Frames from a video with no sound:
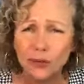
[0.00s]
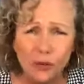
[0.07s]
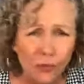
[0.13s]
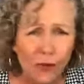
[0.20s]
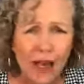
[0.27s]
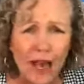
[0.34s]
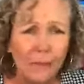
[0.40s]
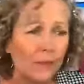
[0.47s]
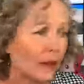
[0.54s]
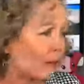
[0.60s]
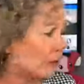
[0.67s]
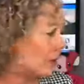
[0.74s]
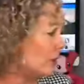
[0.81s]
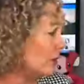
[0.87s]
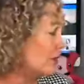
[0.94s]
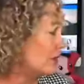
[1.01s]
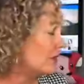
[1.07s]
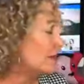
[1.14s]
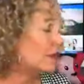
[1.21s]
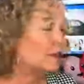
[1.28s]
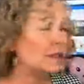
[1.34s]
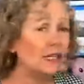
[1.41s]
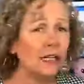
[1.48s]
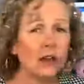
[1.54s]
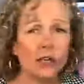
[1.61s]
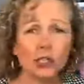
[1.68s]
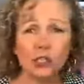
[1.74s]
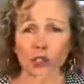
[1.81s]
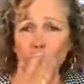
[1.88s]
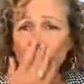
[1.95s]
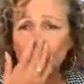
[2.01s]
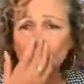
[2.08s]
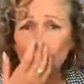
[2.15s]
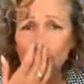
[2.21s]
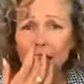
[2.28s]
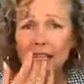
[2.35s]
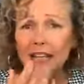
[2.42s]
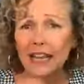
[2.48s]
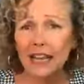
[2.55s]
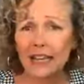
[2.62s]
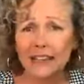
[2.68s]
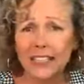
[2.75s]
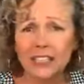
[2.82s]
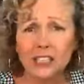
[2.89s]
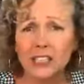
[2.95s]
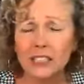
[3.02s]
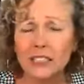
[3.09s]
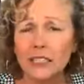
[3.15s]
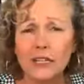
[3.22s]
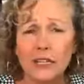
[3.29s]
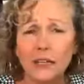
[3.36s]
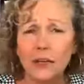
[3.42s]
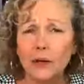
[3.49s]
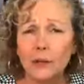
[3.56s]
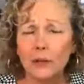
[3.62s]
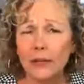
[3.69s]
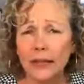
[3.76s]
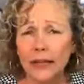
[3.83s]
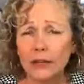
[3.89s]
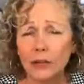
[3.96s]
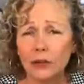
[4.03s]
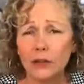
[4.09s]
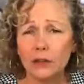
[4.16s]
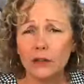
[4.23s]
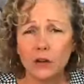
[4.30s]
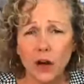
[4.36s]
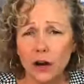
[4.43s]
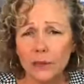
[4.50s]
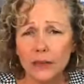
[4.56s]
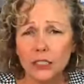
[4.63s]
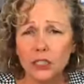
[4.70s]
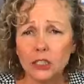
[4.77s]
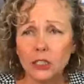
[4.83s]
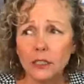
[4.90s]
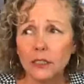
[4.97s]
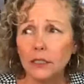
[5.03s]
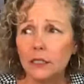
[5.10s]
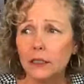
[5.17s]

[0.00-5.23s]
crap that we see on social media, like just plain garbage.